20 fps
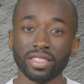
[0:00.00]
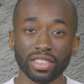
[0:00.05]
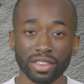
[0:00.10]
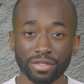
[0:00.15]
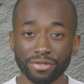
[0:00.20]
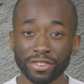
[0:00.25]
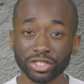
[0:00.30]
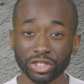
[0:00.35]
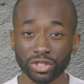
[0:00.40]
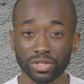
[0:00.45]
The
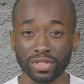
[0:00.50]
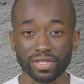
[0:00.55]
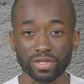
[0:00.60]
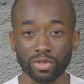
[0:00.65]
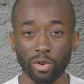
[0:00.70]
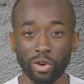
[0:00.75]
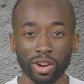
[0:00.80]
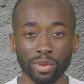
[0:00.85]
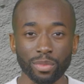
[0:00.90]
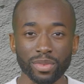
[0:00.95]
official
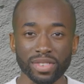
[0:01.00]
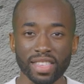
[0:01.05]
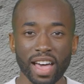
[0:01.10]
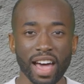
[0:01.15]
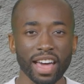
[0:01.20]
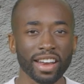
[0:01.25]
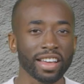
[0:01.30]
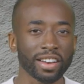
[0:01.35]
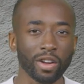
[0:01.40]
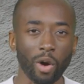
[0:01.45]
story was
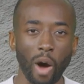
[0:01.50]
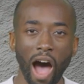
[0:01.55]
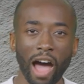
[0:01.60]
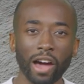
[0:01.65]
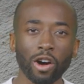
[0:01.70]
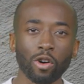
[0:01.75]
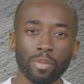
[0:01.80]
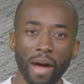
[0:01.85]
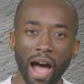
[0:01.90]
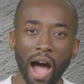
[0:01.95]
that an
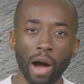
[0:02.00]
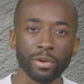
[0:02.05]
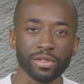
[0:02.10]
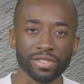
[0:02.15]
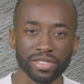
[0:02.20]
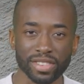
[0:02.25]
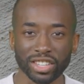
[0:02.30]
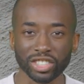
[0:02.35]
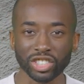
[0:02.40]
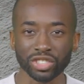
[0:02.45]
Ohio
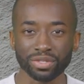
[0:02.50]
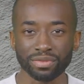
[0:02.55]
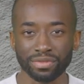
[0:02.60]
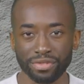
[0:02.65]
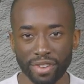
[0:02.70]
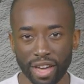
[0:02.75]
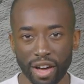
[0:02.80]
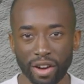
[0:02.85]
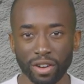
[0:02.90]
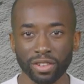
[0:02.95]
power station
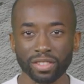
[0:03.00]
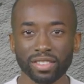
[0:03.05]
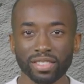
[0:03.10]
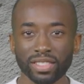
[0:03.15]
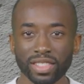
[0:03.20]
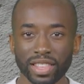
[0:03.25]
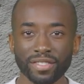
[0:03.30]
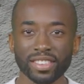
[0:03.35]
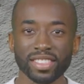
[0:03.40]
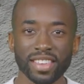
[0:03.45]
failed,
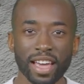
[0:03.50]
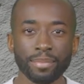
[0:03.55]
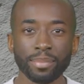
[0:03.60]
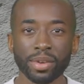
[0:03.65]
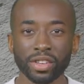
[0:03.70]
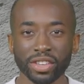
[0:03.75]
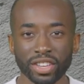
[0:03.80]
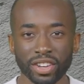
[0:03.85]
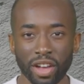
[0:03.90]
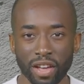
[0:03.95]
leaving 10
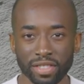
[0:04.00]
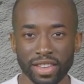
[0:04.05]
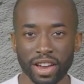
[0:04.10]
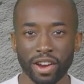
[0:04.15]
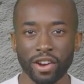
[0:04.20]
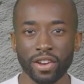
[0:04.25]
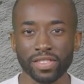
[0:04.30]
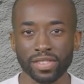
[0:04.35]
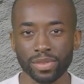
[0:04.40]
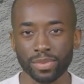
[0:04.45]
million
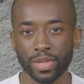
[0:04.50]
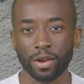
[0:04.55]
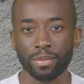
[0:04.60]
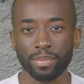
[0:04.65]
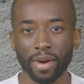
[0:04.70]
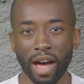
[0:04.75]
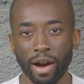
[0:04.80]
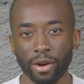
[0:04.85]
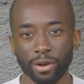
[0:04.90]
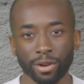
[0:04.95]
Ontarians
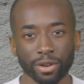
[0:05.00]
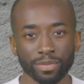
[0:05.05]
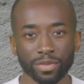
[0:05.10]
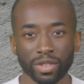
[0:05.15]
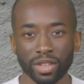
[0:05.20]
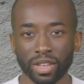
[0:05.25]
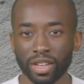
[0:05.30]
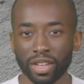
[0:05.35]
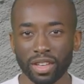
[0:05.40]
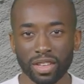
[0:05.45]
without power.
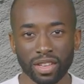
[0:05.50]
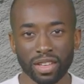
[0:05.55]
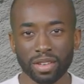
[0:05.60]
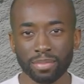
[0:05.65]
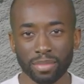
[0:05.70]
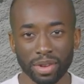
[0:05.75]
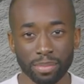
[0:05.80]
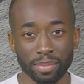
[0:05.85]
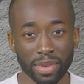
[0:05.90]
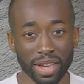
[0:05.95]

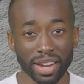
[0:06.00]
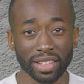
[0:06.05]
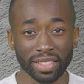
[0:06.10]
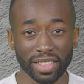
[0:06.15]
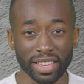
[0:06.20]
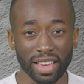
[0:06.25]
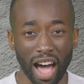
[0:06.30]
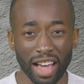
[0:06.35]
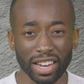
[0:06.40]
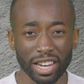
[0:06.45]
But
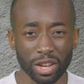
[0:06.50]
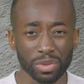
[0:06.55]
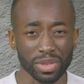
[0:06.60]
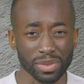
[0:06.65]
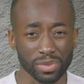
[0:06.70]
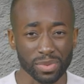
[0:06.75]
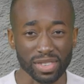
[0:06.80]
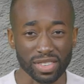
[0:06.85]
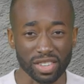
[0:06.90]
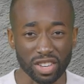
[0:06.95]
immediately, I knew
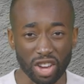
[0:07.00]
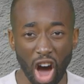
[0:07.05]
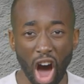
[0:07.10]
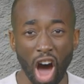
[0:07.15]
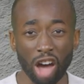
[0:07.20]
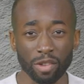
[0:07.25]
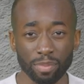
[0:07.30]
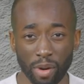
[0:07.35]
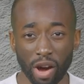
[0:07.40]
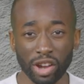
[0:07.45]
this was
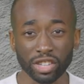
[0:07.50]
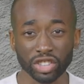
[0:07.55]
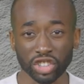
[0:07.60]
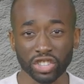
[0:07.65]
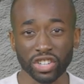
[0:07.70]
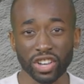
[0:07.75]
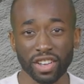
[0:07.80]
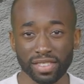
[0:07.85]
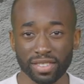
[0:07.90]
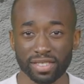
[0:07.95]
God
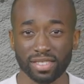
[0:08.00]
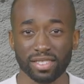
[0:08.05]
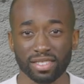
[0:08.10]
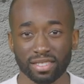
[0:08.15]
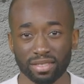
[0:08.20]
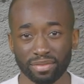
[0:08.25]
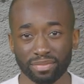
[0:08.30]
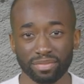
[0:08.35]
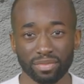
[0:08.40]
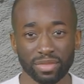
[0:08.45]
punishing
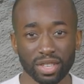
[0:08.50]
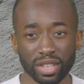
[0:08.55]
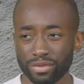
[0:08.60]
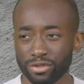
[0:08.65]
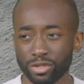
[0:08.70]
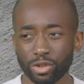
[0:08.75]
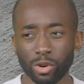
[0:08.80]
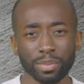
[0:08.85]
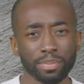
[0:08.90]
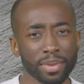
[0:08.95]
us
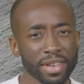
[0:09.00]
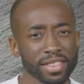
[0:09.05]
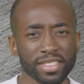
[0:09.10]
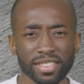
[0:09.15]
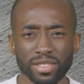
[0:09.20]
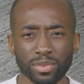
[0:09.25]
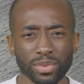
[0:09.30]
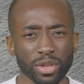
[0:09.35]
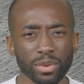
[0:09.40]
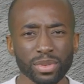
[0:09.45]
for doing
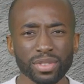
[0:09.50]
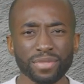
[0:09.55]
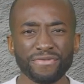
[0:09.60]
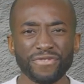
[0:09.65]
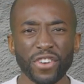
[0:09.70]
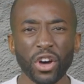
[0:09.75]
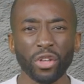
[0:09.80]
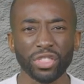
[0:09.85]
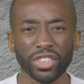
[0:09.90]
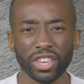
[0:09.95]
business with those
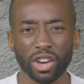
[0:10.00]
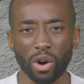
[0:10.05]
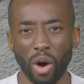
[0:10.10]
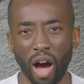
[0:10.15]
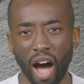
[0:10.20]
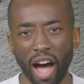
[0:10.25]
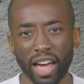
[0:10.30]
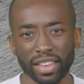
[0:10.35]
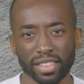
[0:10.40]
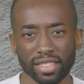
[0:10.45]
filthy
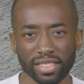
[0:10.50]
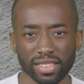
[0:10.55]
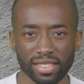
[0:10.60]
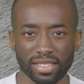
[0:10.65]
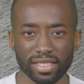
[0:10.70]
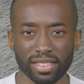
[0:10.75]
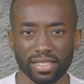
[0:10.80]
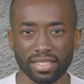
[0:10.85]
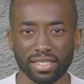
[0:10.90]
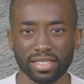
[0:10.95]

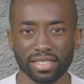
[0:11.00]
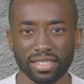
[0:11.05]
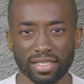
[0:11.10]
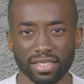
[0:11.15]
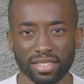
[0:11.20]
Ohioans.